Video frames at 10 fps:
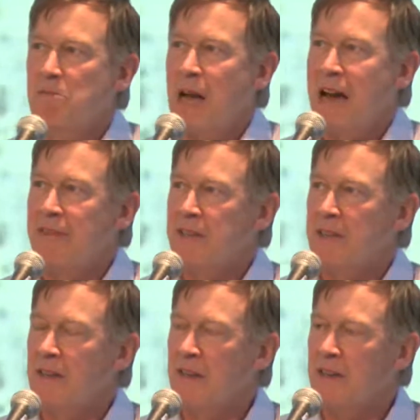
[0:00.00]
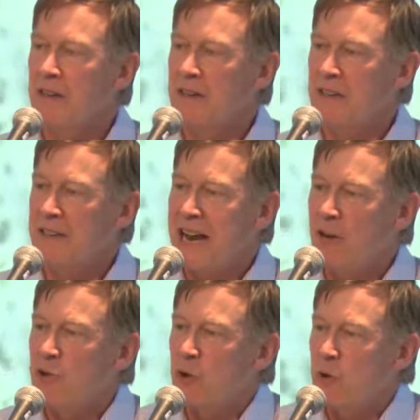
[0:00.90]
having a, a, an
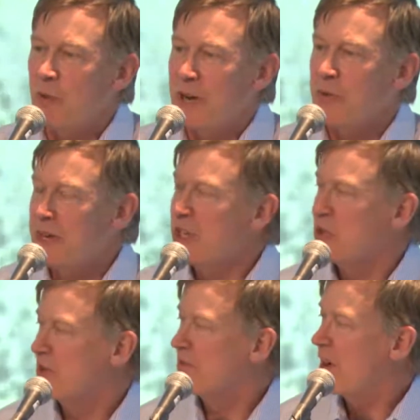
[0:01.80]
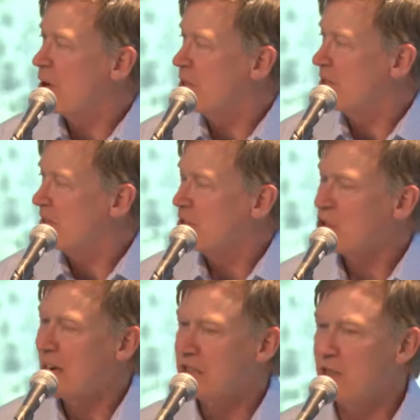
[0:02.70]
outdoor recreational environment that
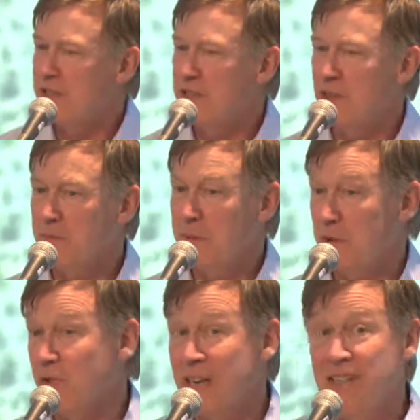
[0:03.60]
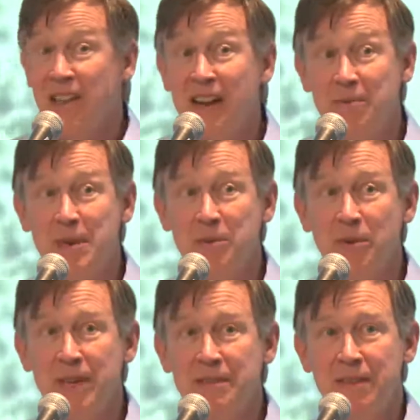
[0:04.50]
attracts all these young people, attracts a lot of
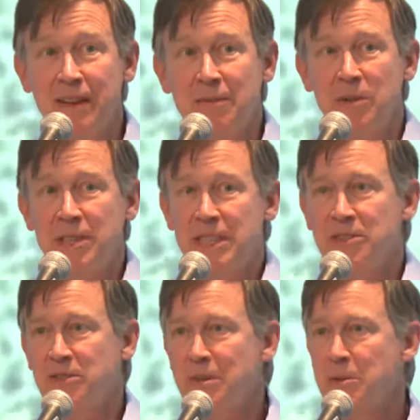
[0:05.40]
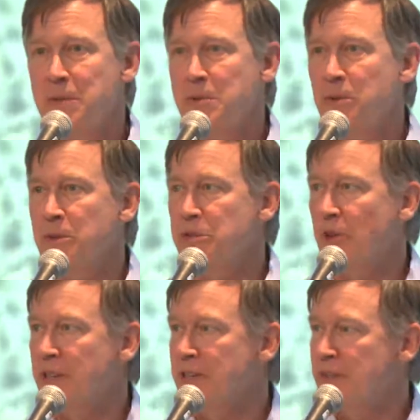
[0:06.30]
people, right? I'm going to guess there's some of the people in this
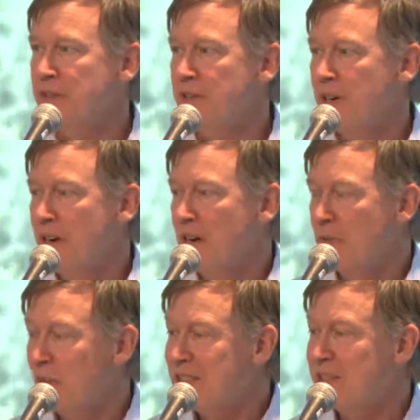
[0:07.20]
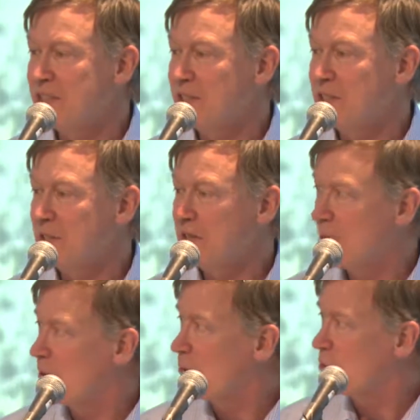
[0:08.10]
audience that are residents here
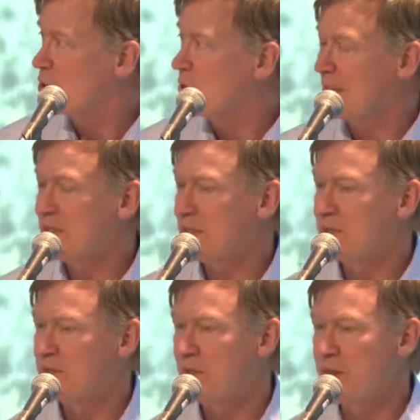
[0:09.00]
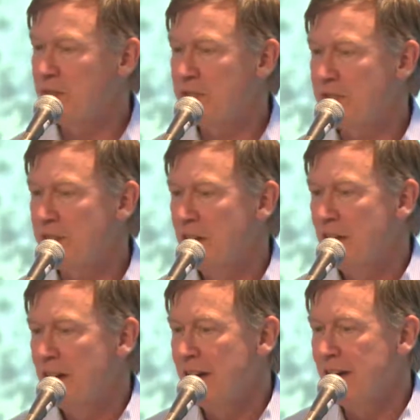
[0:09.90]
or were attracted for those very reasons.
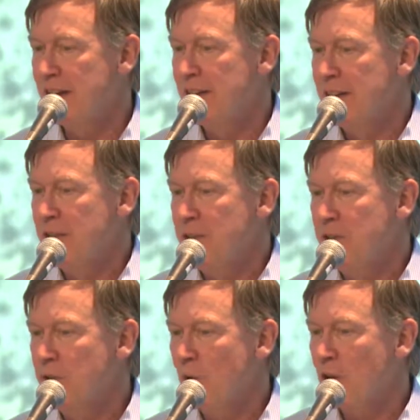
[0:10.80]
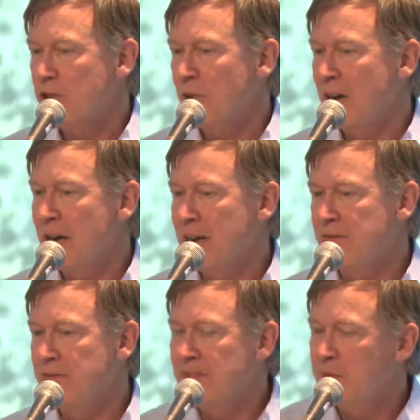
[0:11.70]
Uh, you also have
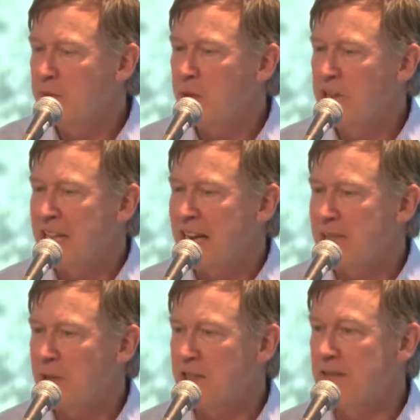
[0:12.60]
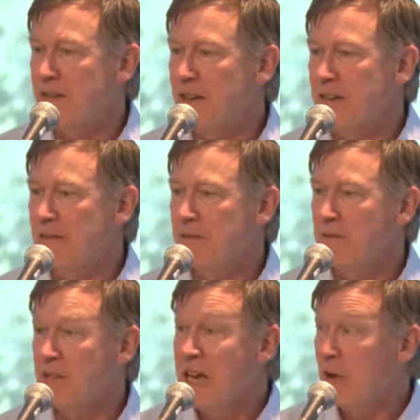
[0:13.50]
livability aspects, uh,
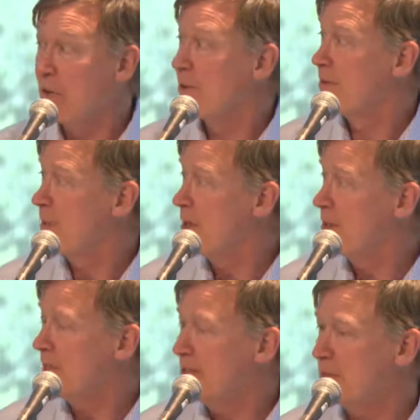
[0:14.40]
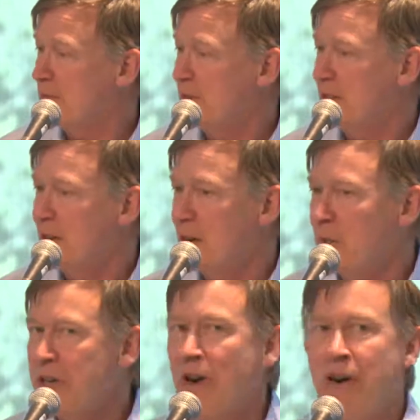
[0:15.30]
health, I think that's going to be,
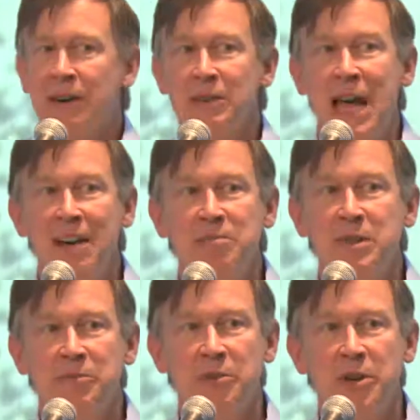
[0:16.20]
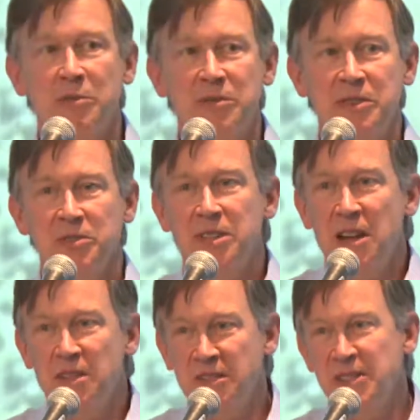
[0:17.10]
we are and have been for a number of years,
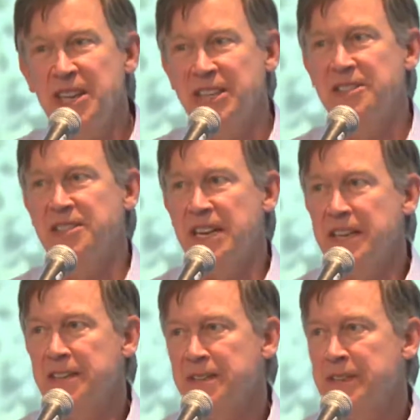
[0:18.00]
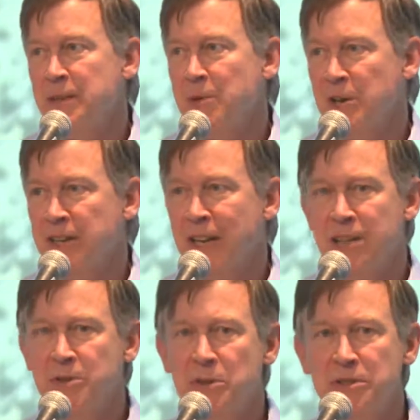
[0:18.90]
the thinnest state in America. Not
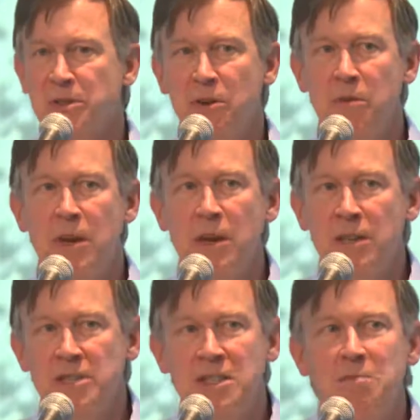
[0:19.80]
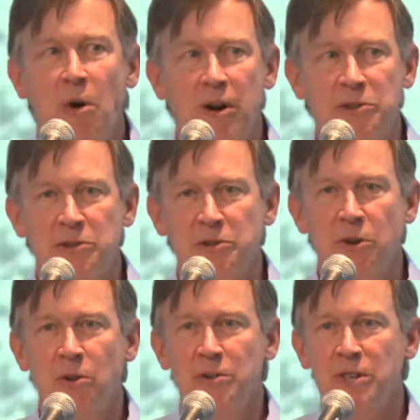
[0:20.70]
because we're so smart or
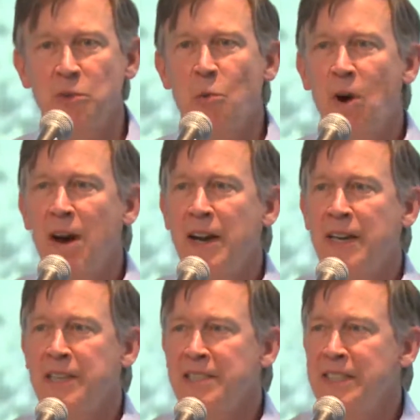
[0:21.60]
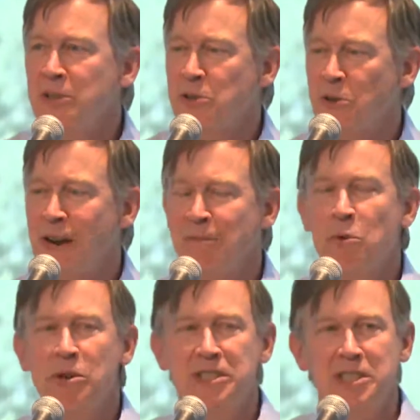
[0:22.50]
so such wise eaters or have
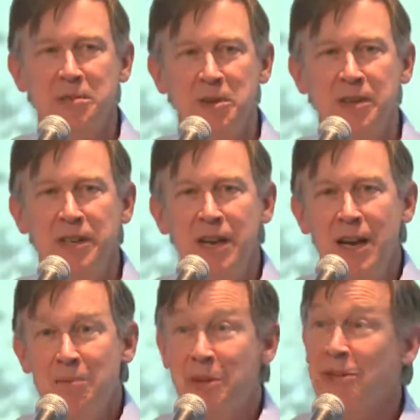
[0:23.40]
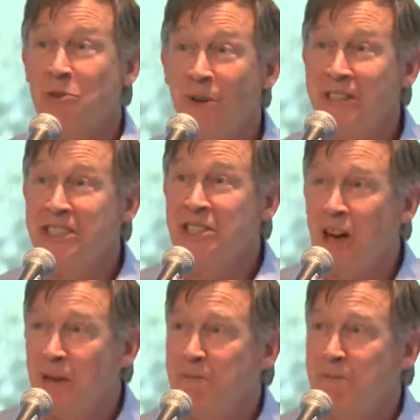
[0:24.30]
more discipline, because all these young